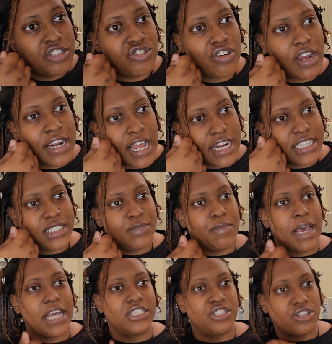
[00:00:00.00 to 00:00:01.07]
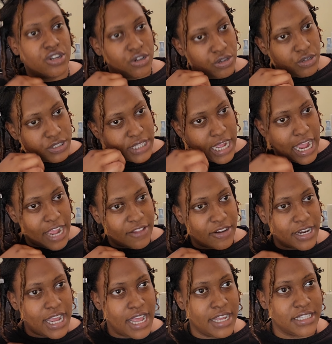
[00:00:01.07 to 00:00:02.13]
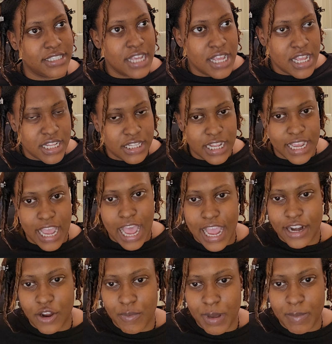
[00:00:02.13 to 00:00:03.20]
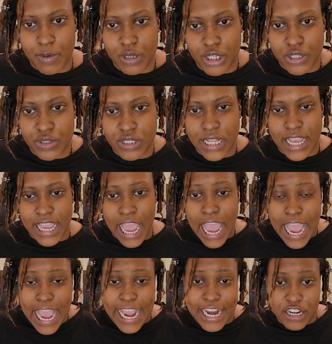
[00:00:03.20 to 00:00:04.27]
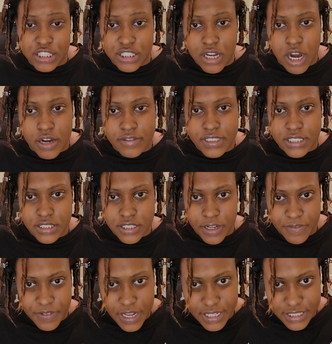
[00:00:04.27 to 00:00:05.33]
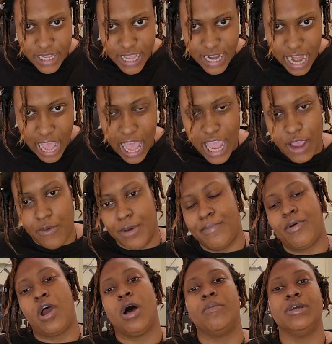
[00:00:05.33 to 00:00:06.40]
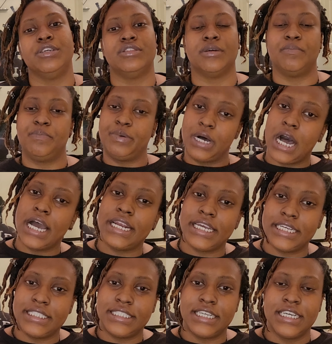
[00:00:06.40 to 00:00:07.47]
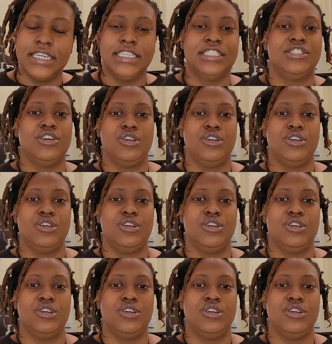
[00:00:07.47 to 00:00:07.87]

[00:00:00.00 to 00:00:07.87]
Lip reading: Try not to smash your curls either, guys. Like, I know people use like hair scarves and stuff like that. I would probably use a bonnet so